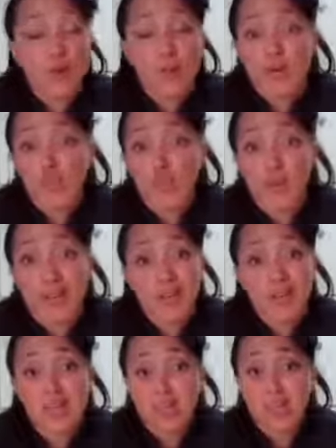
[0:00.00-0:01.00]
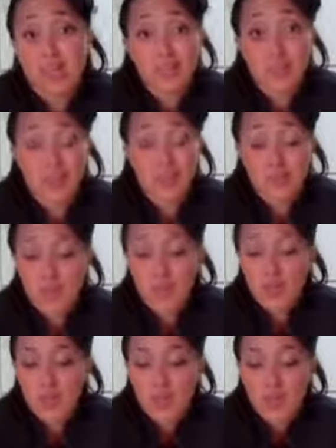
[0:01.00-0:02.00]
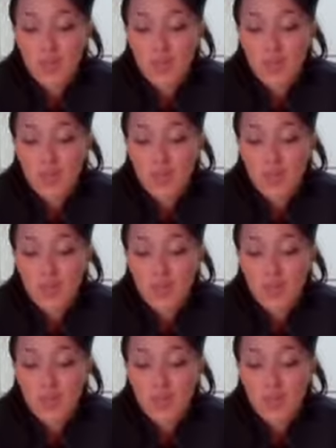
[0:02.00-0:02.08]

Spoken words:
or you're just trying not to be as wasteful.